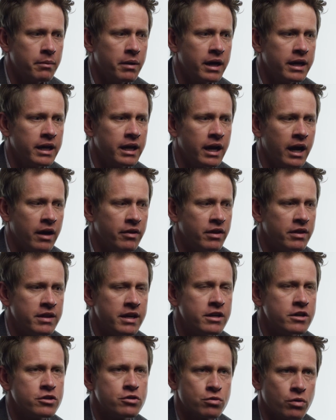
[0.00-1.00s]
of money and then
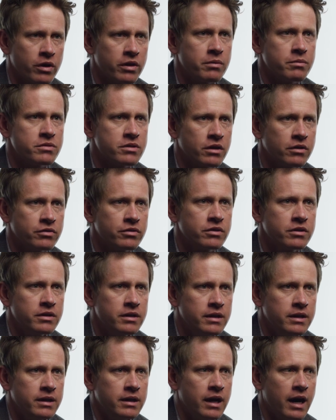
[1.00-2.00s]
they destroy themselves.
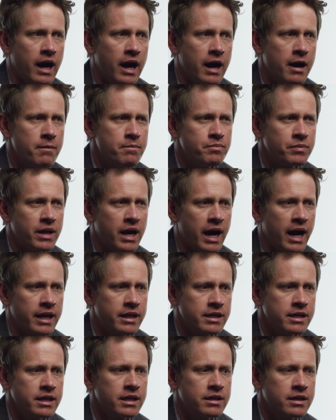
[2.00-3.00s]
Um, I
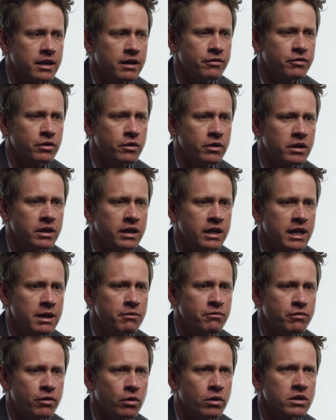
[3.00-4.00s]
think that if you can
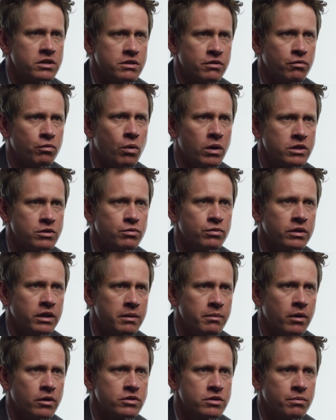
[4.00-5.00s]
keep focus of what's
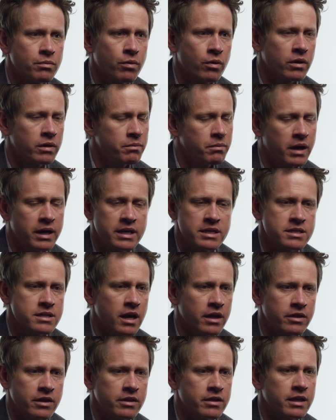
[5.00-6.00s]
really most important, money is
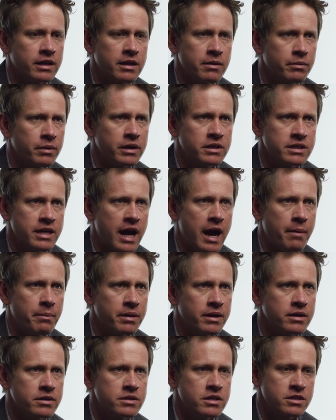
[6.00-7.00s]
not the thing that brings the
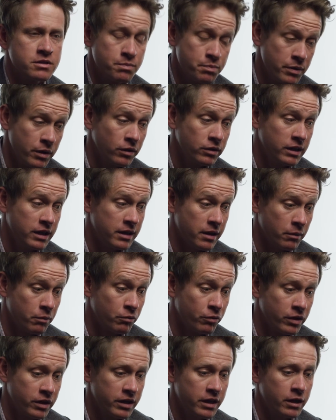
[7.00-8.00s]
happiness. It's building a
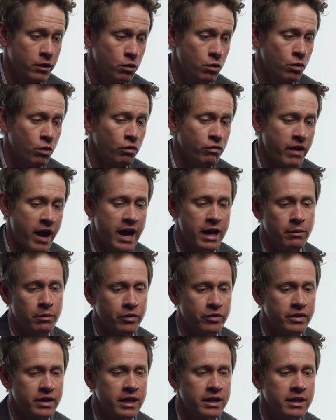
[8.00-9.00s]
really cool,
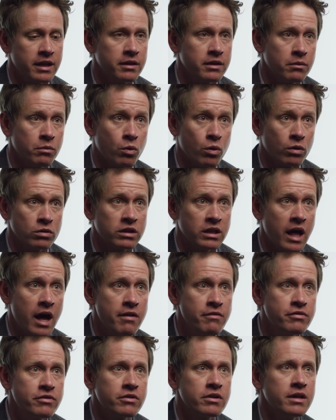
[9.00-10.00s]
valuable thing that the world
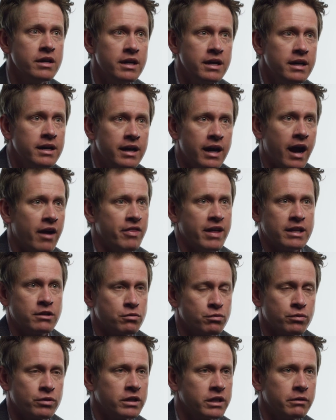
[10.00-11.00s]
loves, and
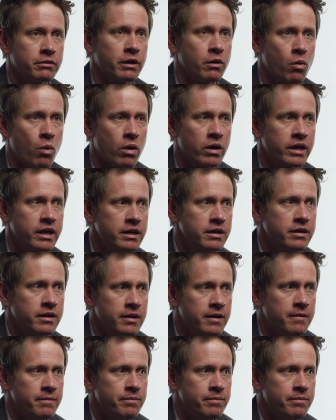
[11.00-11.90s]
that's really rewarding.